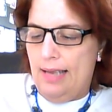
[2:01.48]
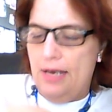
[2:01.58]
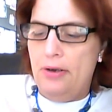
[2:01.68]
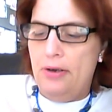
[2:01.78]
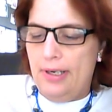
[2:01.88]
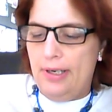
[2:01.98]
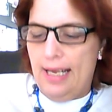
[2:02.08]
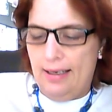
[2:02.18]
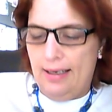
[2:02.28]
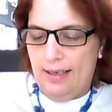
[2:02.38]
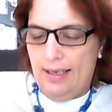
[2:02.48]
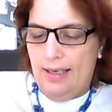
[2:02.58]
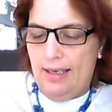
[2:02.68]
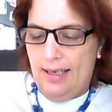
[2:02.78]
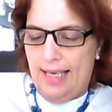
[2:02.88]
you can
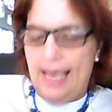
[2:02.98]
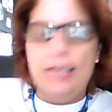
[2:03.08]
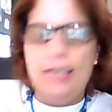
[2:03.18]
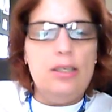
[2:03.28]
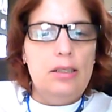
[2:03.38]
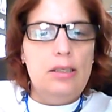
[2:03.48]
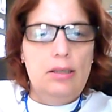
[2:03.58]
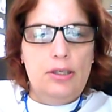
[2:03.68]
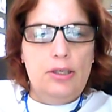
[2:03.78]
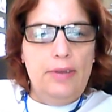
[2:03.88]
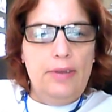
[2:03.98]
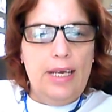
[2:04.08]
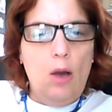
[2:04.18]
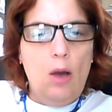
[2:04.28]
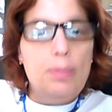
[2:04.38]
get into
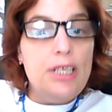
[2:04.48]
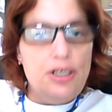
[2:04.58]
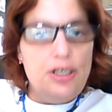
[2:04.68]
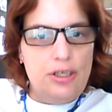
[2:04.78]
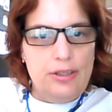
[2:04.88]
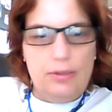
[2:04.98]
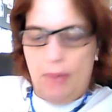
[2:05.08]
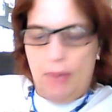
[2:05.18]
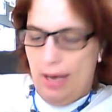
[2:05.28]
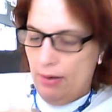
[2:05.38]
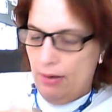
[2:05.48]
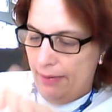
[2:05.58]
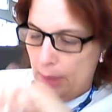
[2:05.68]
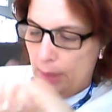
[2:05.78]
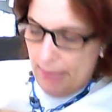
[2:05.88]
the competitions as well.
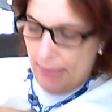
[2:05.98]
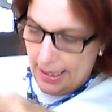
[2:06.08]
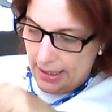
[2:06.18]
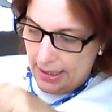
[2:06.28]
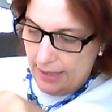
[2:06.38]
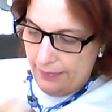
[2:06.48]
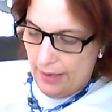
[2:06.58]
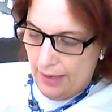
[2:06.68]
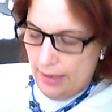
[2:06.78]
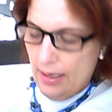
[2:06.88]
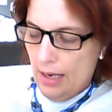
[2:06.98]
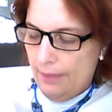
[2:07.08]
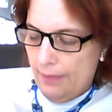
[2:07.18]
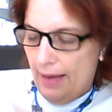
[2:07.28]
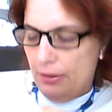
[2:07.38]
I've won plenty of
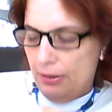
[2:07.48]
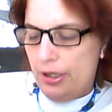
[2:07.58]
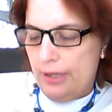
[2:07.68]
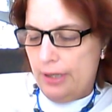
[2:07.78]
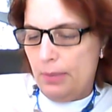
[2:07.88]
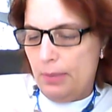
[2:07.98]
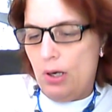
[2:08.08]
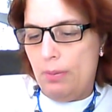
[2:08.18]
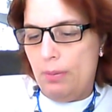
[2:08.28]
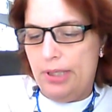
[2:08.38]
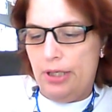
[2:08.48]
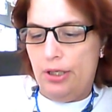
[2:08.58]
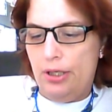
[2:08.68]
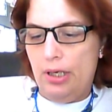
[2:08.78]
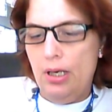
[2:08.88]
vouchers from the
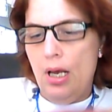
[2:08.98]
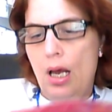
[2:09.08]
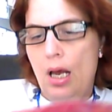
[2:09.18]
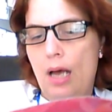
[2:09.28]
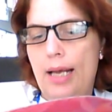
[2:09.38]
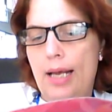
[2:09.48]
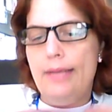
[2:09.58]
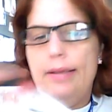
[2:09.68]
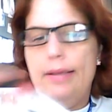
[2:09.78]
competition. Okay, so